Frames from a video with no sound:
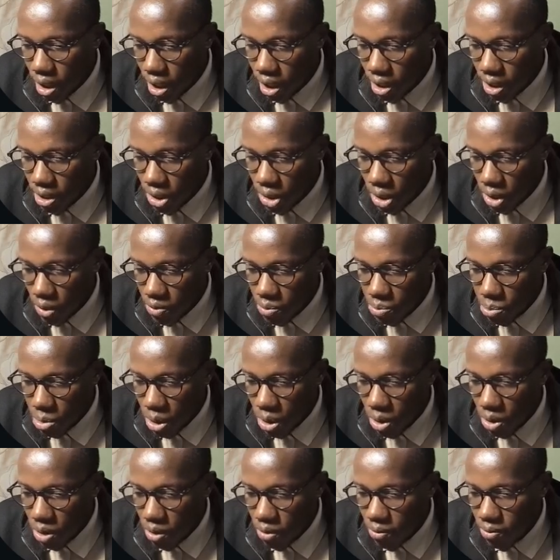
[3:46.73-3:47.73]
and then you have
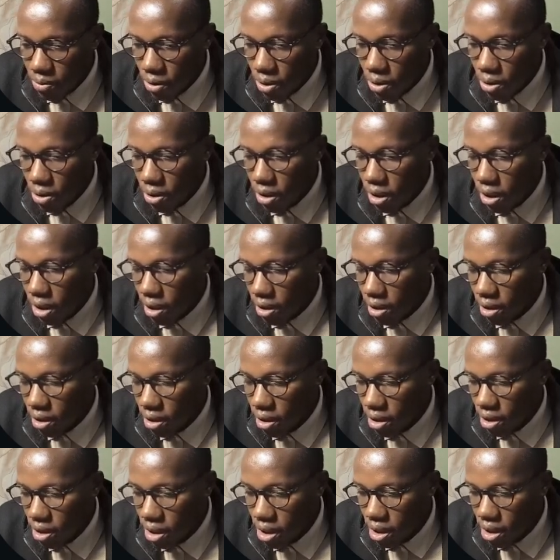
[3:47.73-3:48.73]
speedlog for logging.
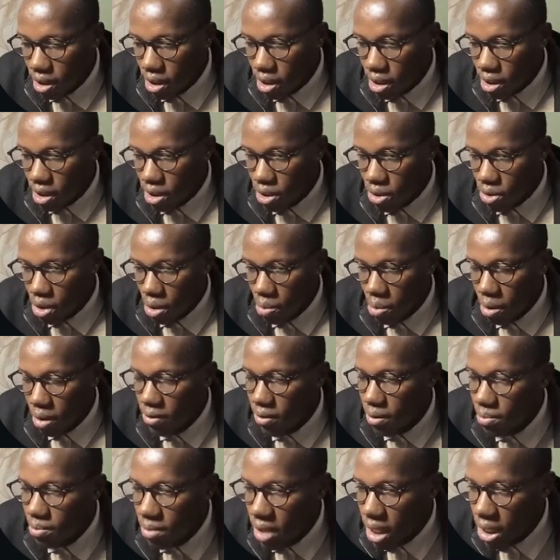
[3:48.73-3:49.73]
So apart
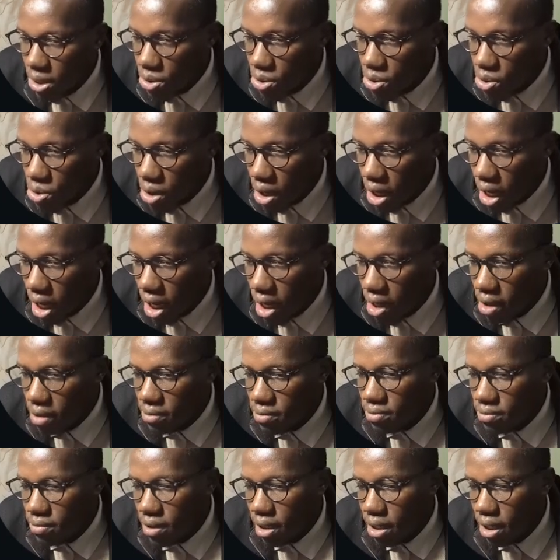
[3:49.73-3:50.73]
from that, we also have